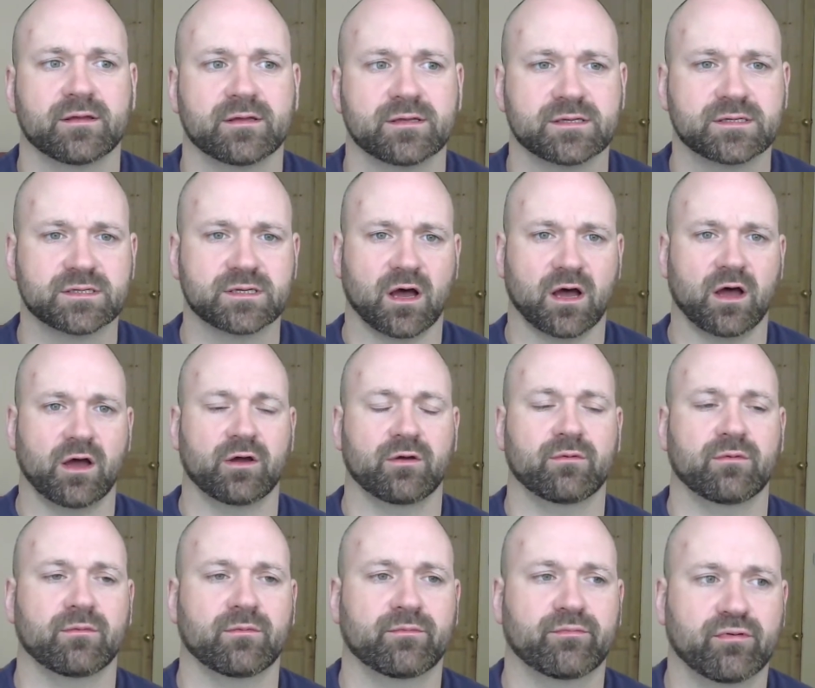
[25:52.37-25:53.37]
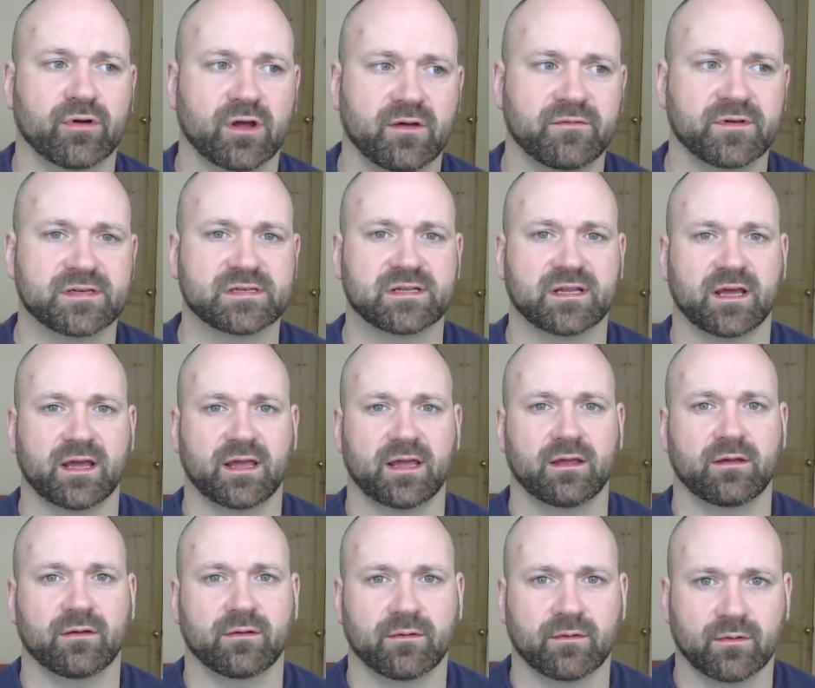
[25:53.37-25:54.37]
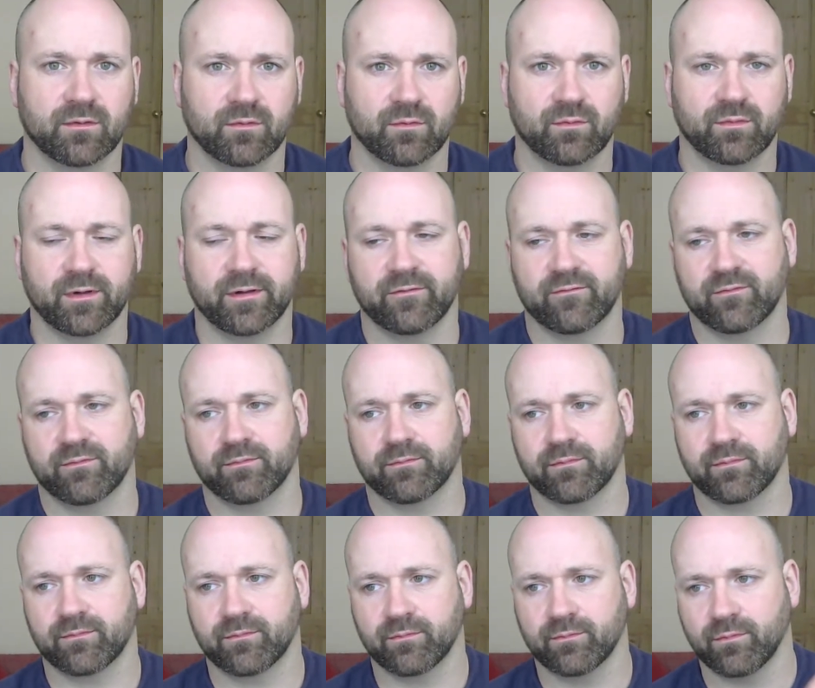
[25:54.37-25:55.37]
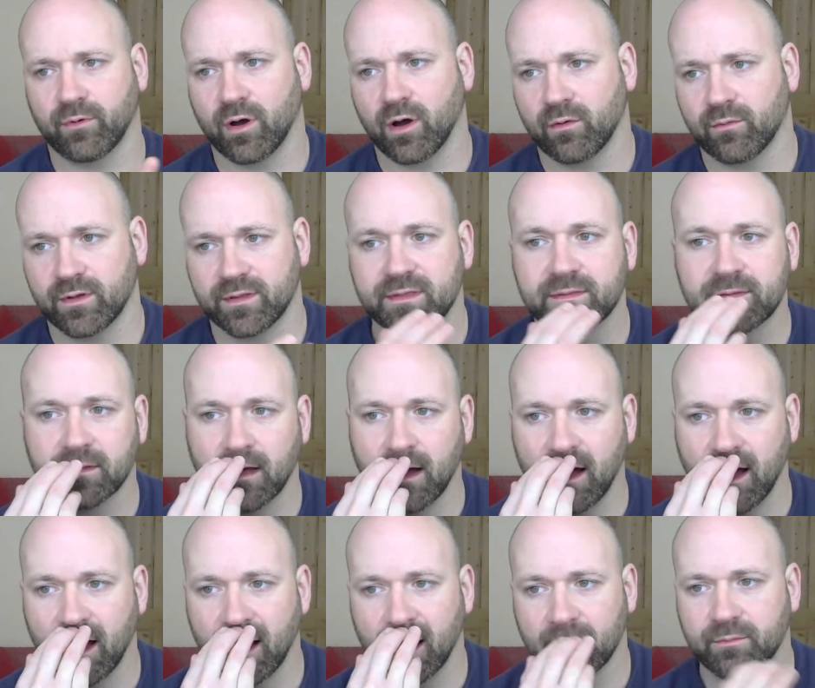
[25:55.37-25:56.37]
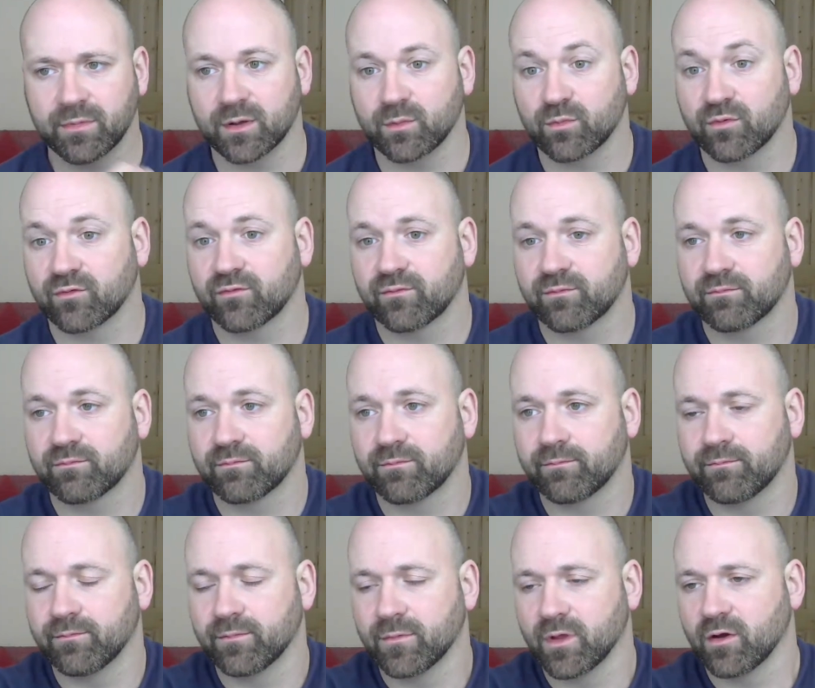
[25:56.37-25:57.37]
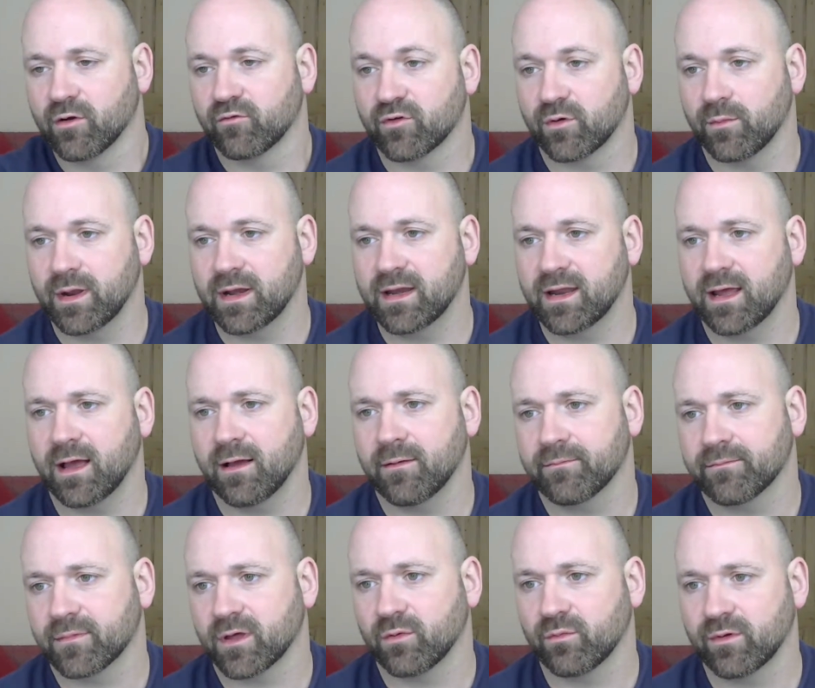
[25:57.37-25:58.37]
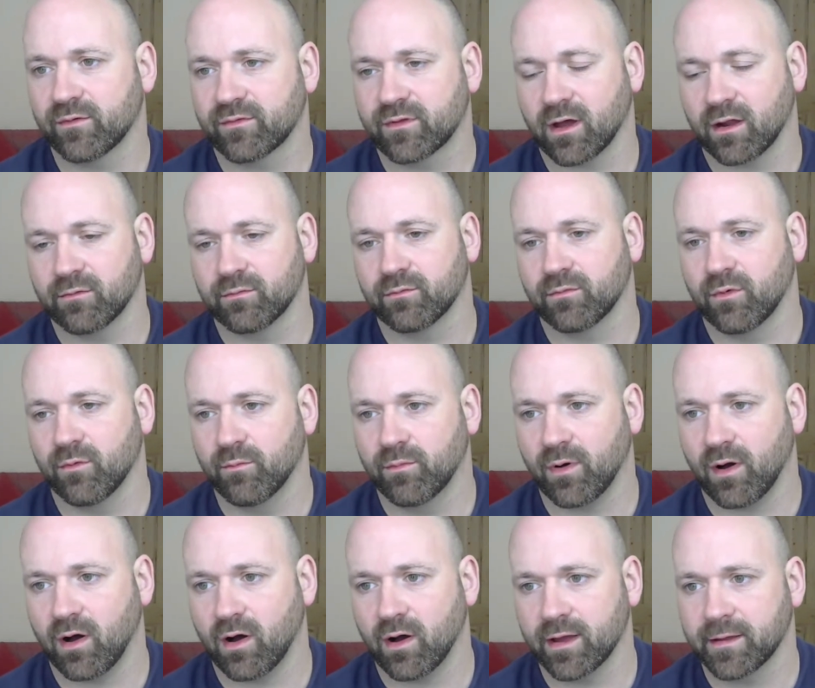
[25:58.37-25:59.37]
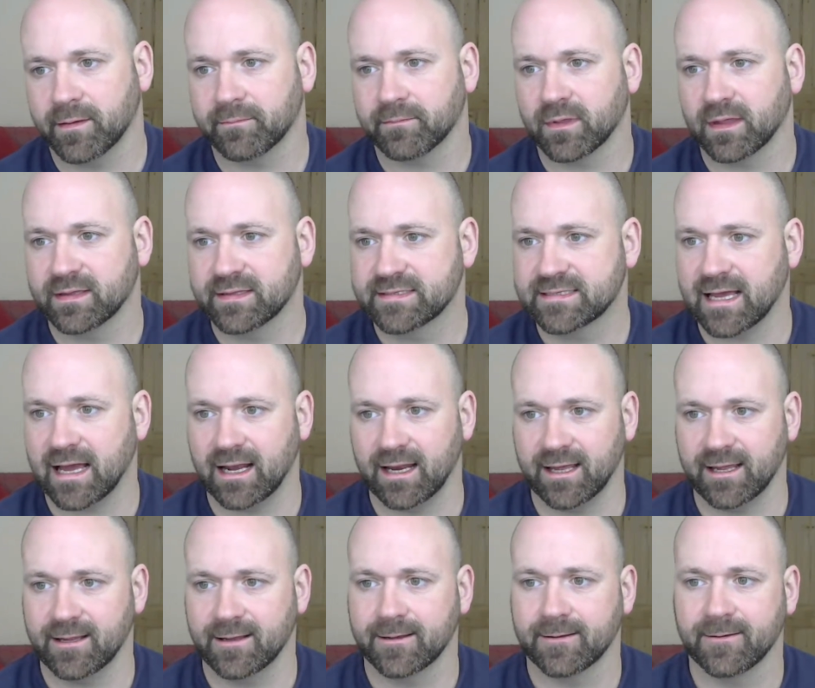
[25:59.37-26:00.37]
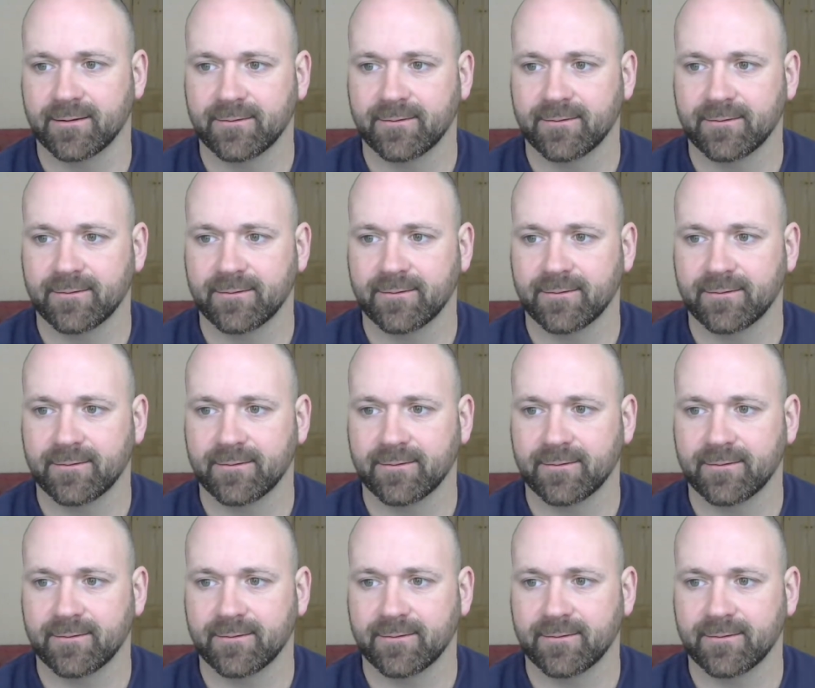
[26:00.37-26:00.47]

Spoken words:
So previously we've worked with people from India, and we've done Mumbai and Delhi.